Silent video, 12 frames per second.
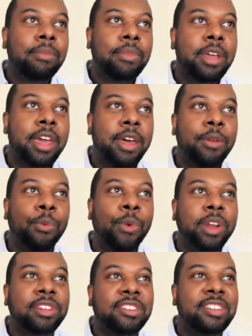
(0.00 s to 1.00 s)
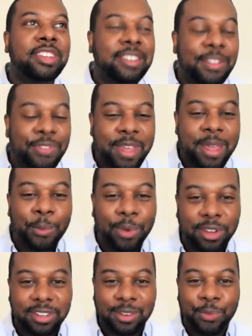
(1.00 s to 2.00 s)
And one consistent theme
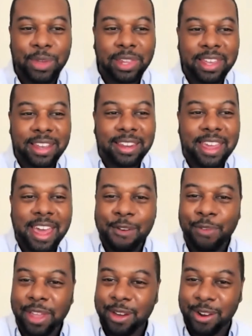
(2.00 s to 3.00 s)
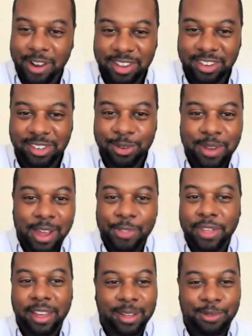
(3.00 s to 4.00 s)
was we leaned heavily on our history. And I think
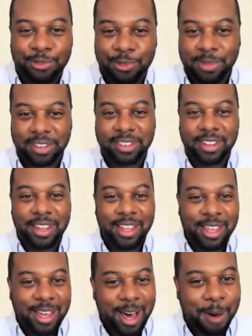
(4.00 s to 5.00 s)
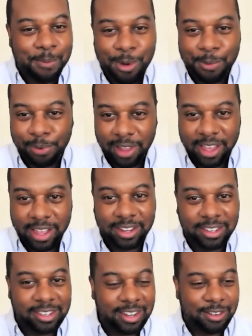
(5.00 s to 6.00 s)
it comes from this humble
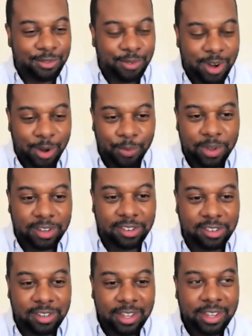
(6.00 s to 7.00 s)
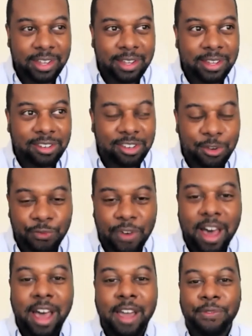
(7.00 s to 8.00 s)
place of where we
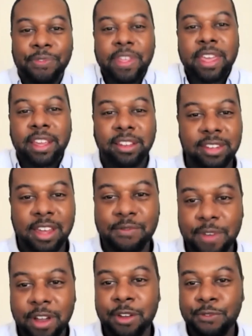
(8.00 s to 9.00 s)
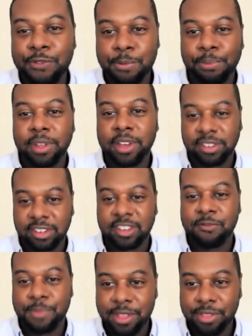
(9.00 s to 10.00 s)
survived things that very few places
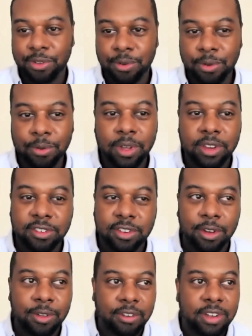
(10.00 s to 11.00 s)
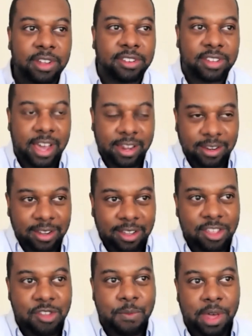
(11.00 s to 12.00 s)
have been through. And so there is that
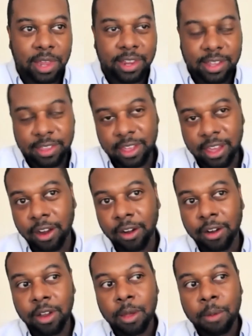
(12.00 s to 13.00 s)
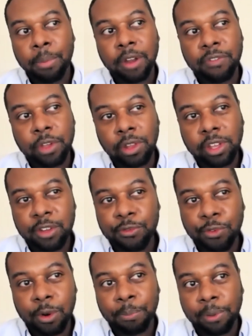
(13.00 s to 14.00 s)
humility there. But if you're looking
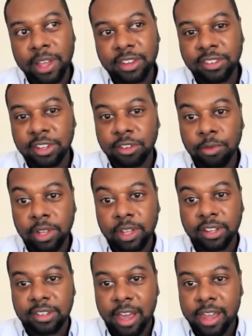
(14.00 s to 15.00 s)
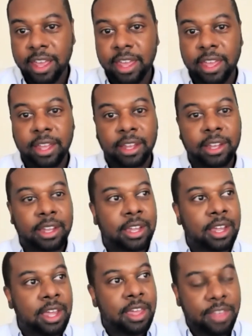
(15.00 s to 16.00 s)
for a place that's really exciting,
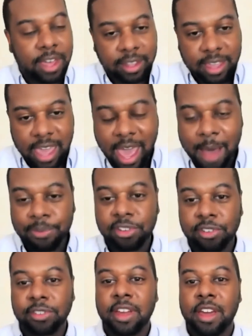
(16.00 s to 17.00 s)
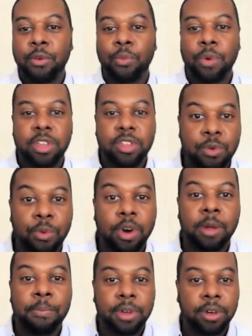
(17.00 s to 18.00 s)
that captures kind of what you want
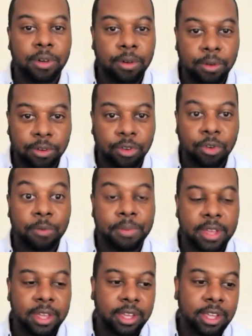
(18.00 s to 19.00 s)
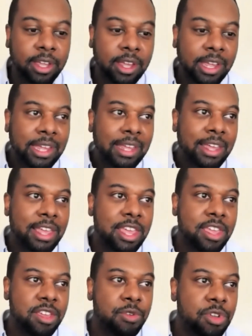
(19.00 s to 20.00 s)
to build or be,
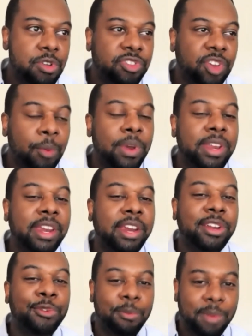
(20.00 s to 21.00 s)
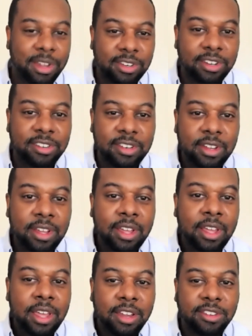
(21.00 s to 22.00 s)
you somewhat need a different message.
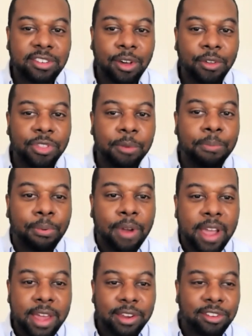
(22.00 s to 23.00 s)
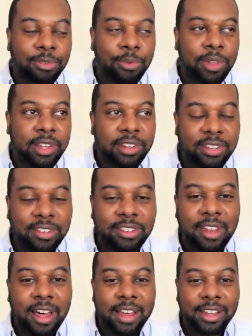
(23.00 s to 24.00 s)
And so the brand is really
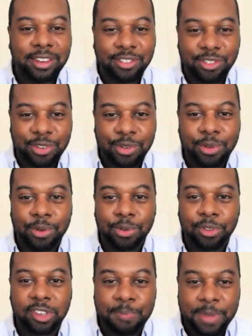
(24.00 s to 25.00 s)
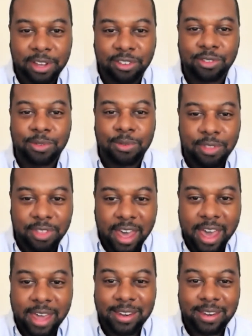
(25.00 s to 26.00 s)
designed to speak to
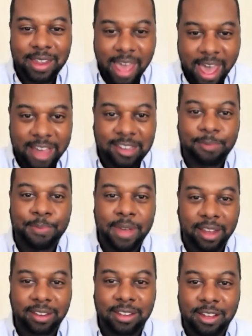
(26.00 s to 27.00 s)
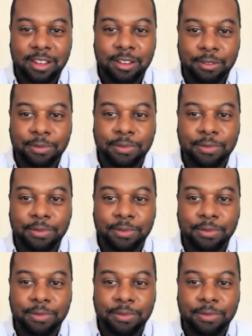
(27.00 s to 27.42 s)
that aspect of